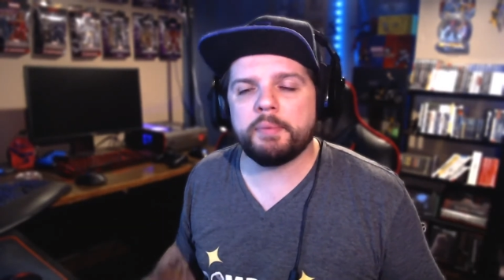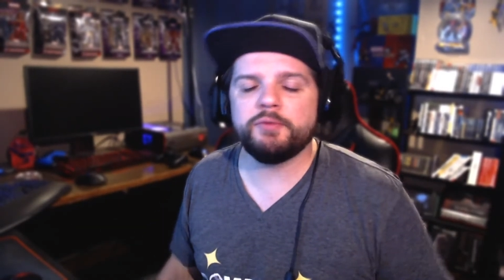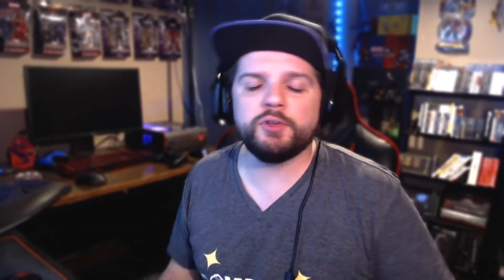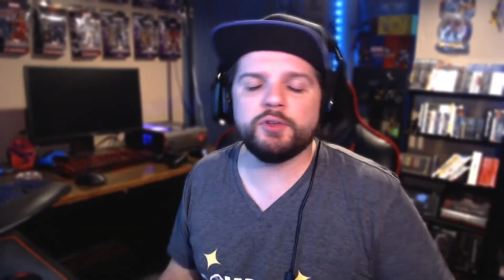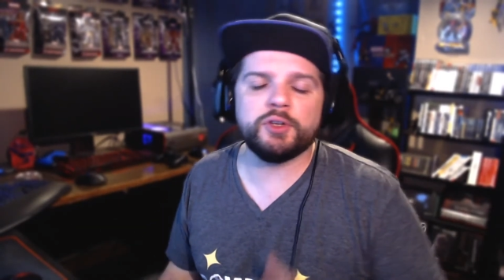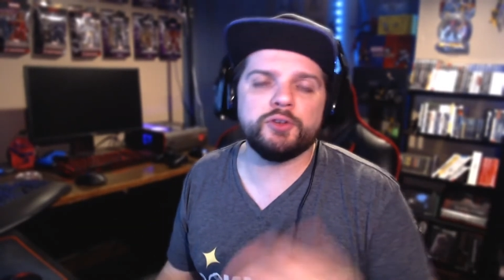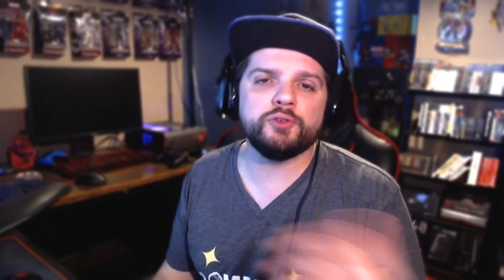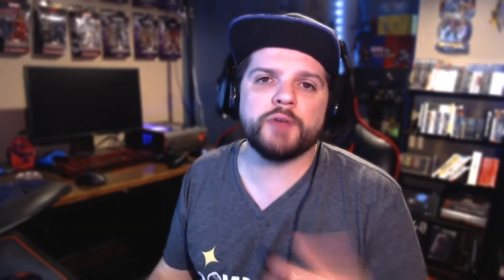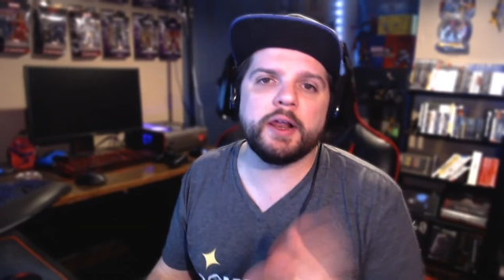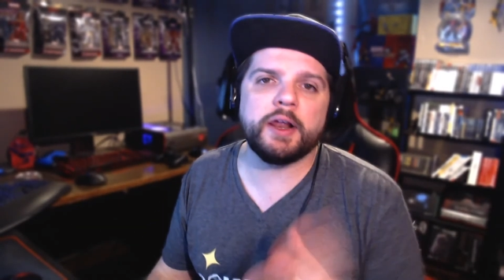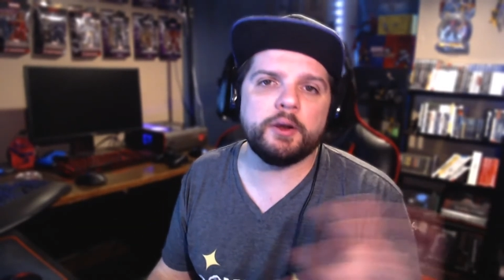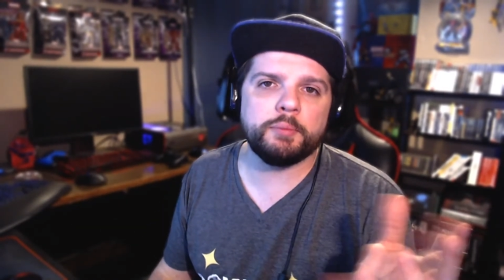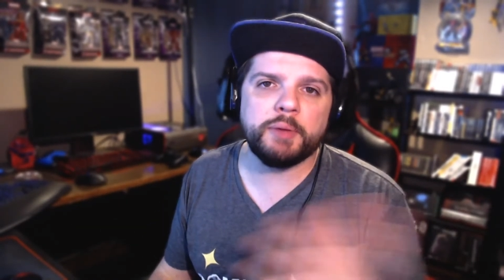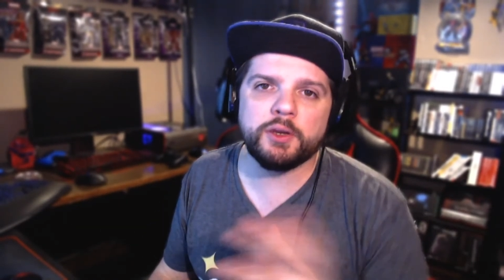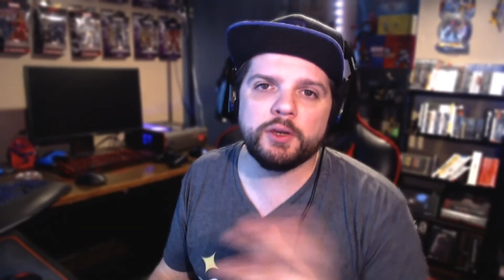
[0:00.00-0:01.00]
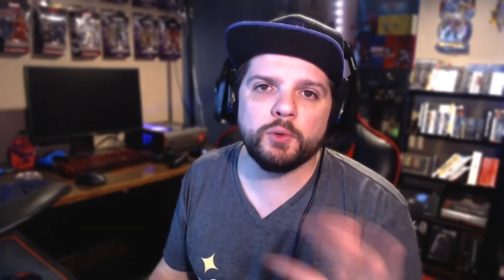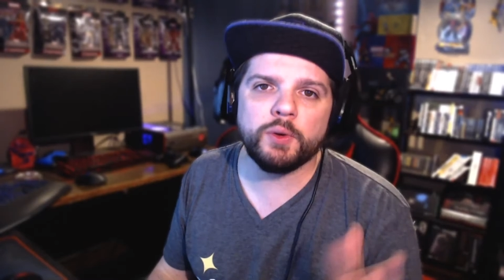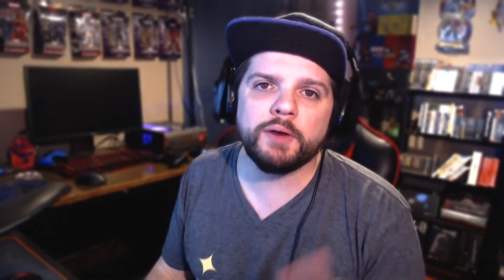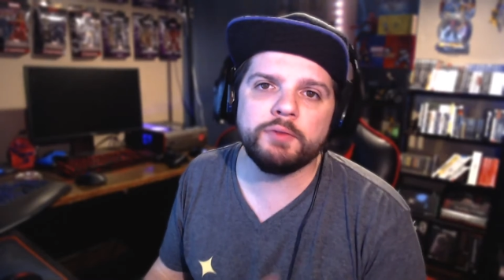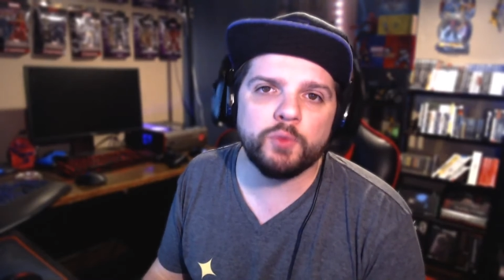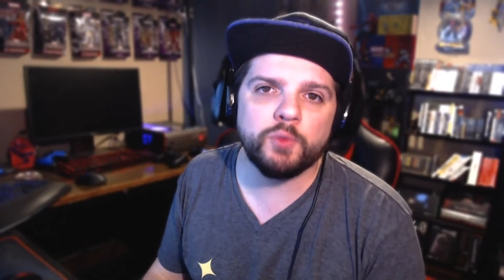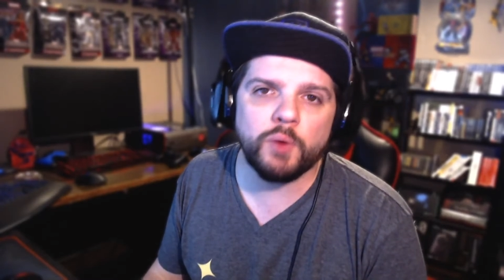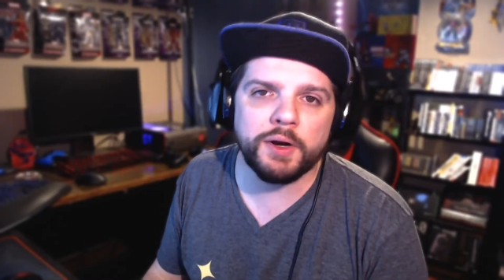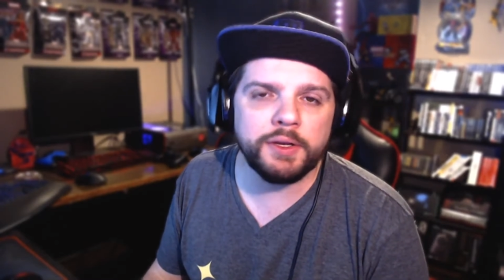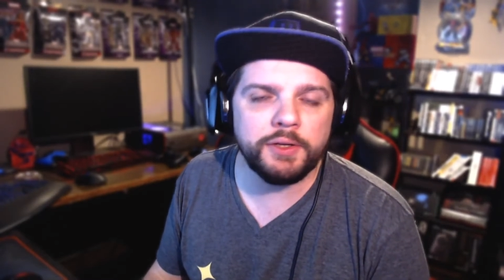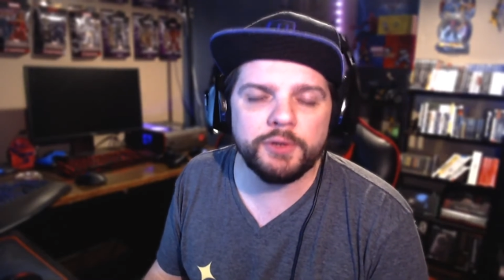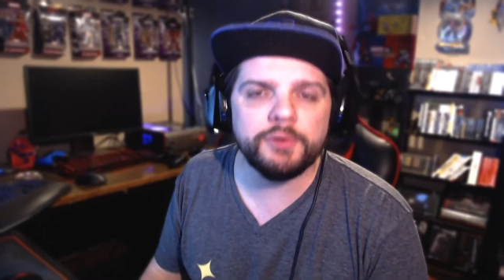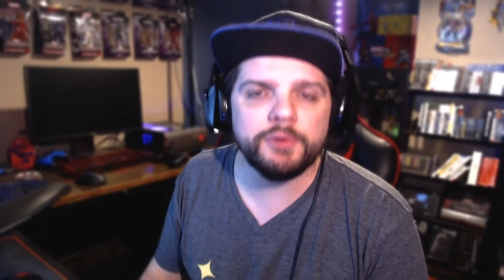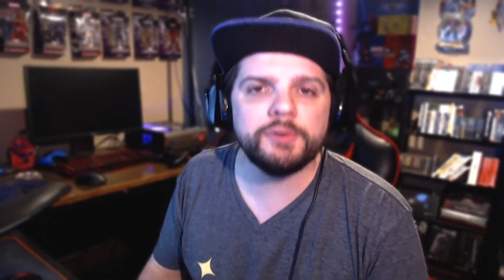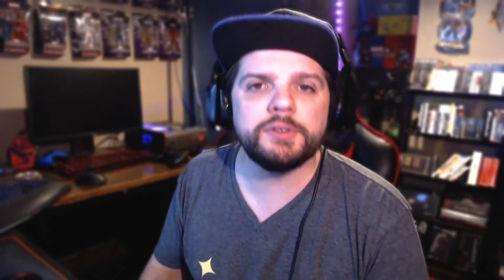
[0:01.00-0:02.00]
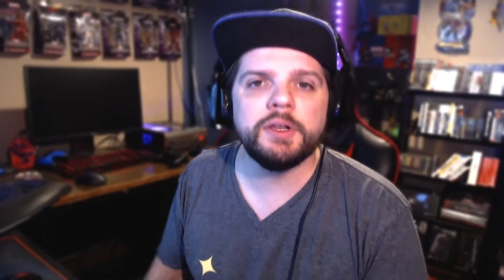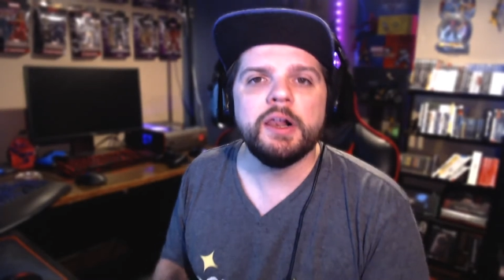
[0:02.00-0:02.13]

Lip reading: You can use red or pink or whatever you want to use,